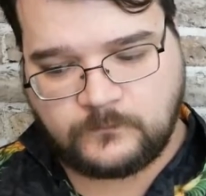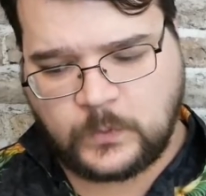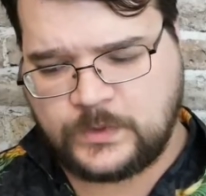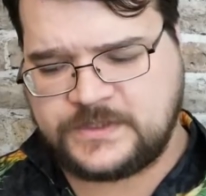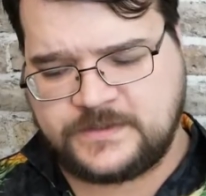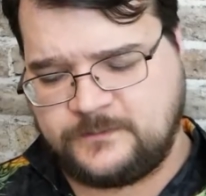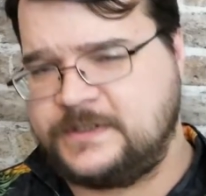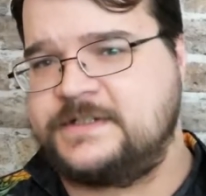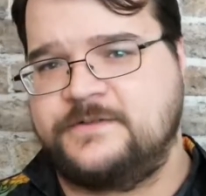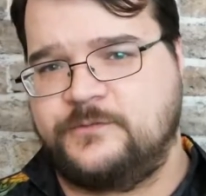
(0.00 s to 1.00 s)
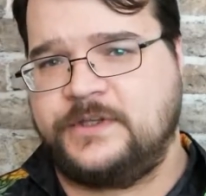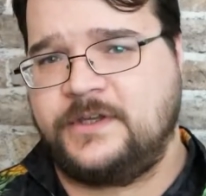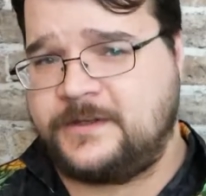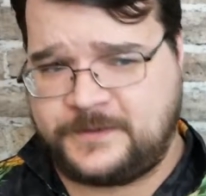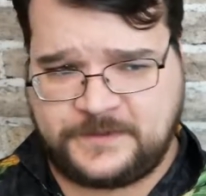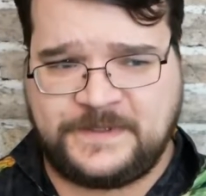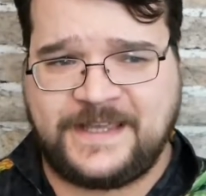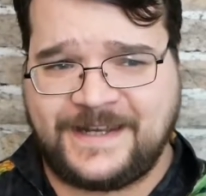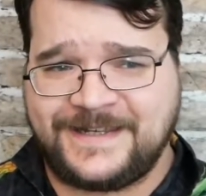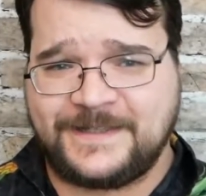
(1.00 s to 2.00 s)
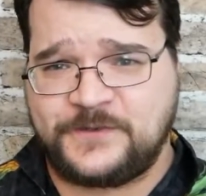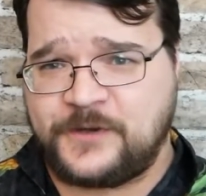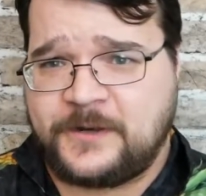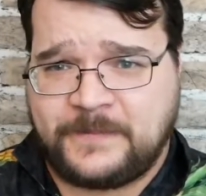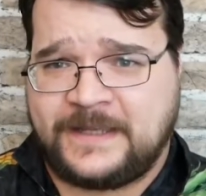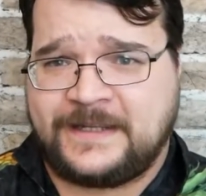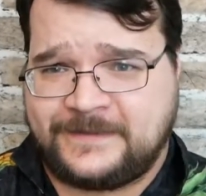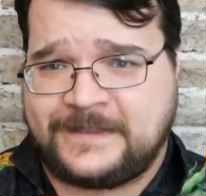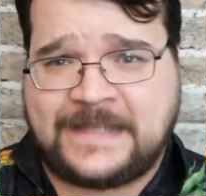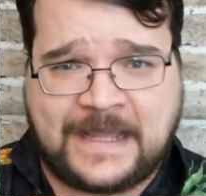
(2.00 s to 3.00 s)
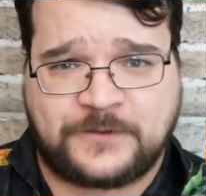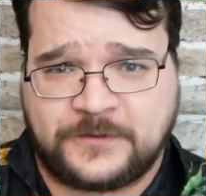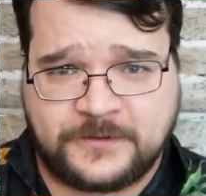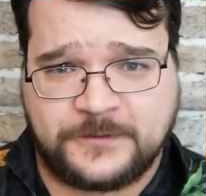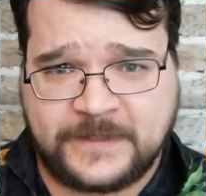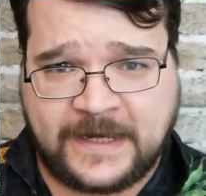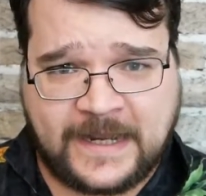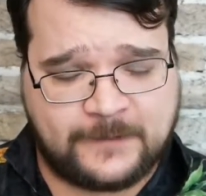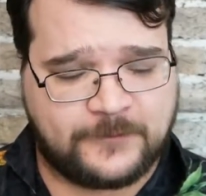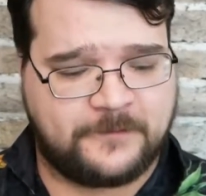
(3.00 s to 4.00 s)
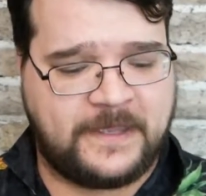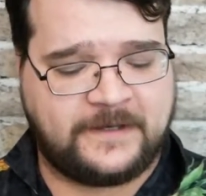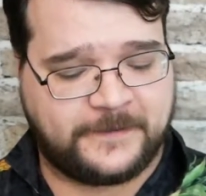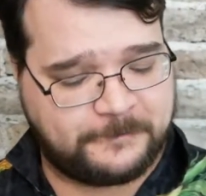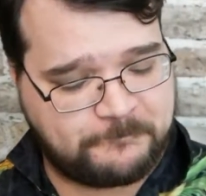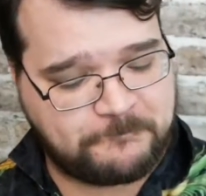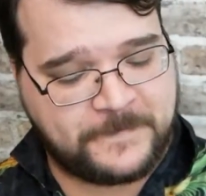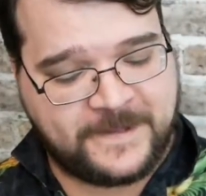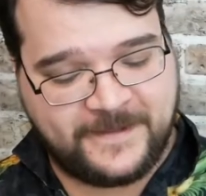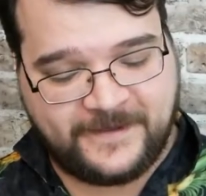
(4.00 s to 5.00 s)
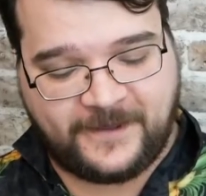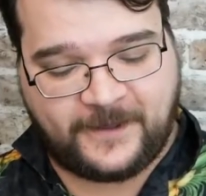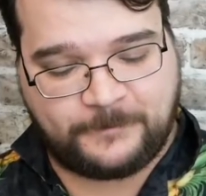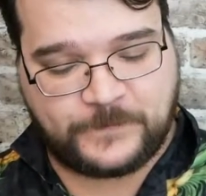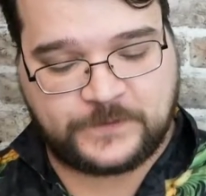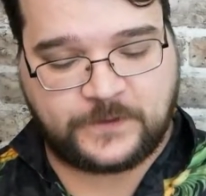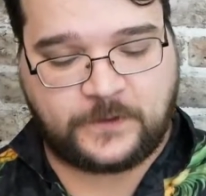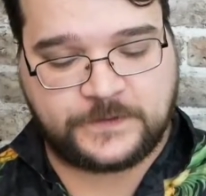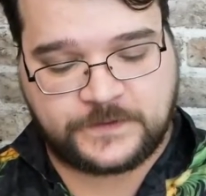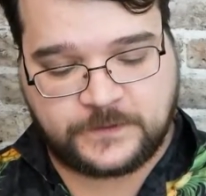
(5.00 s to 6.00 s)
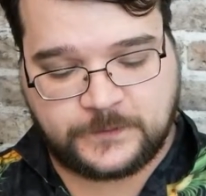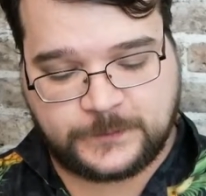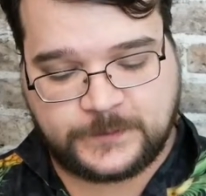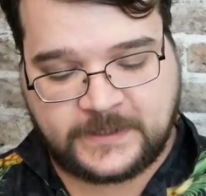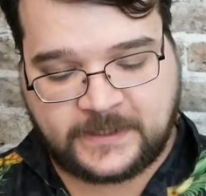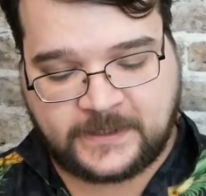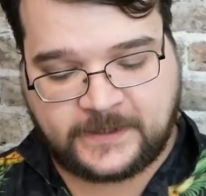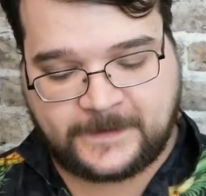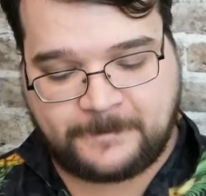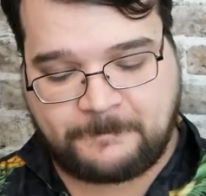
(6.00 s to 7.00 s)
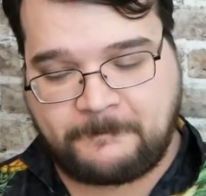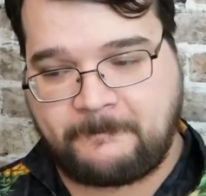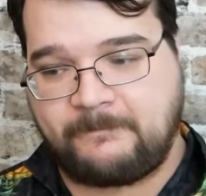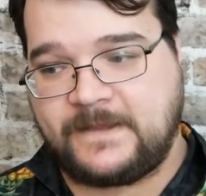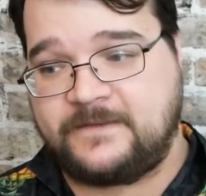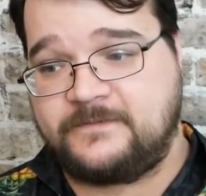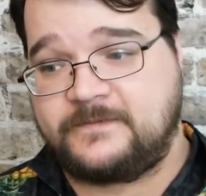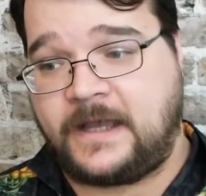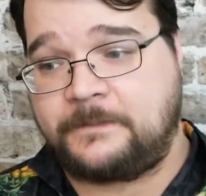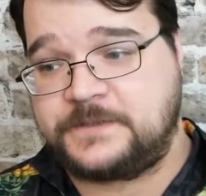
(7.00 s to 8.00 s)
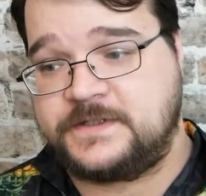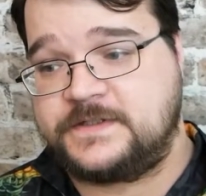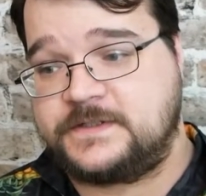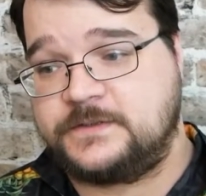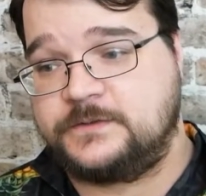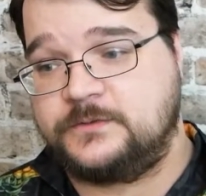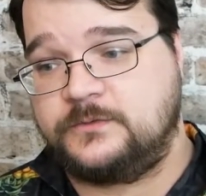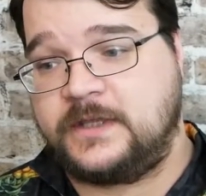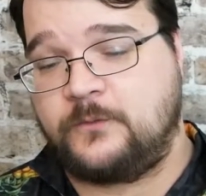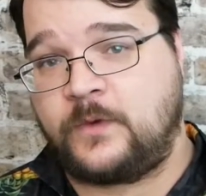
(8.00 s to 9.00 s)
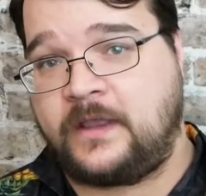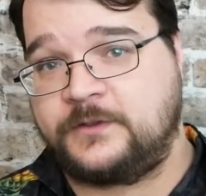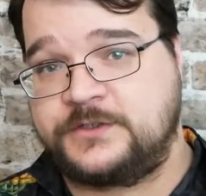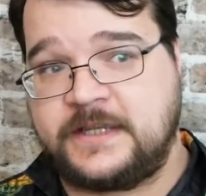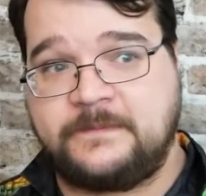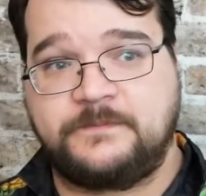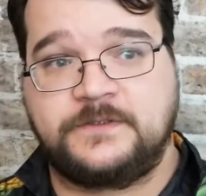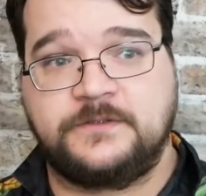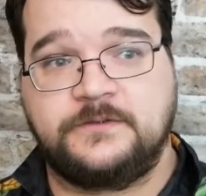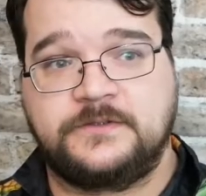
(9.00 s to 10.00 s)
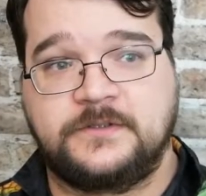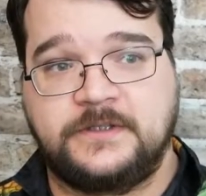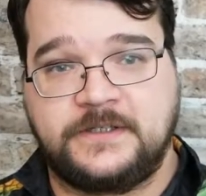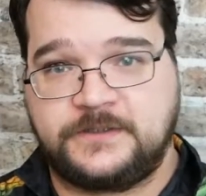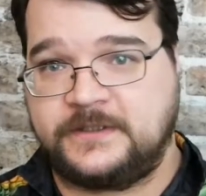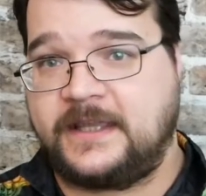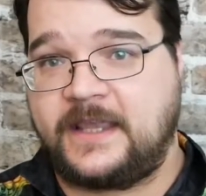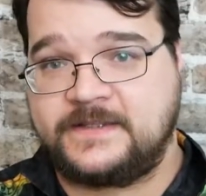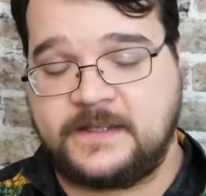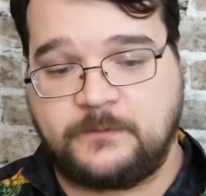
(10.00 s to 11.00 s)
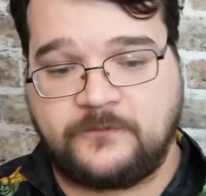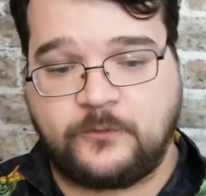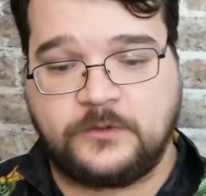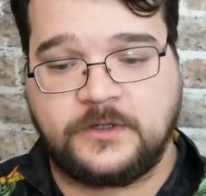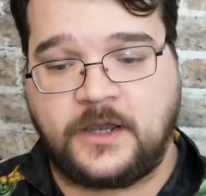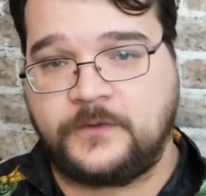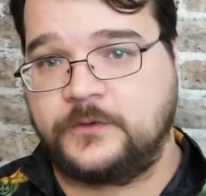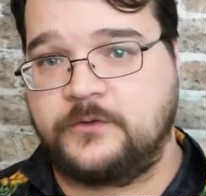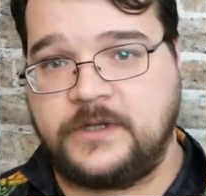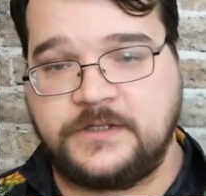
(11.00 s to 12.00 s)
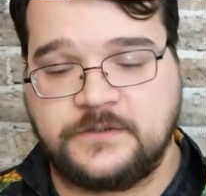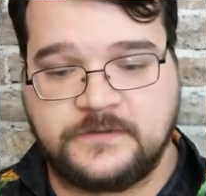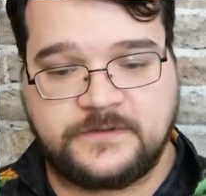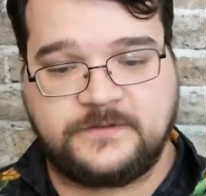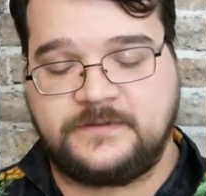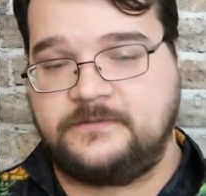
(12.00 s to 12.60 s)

which is really good, because the idea is you're going to get attached to that animal companion. There's also options to get wild shape to turn into, like I said before, other creatures,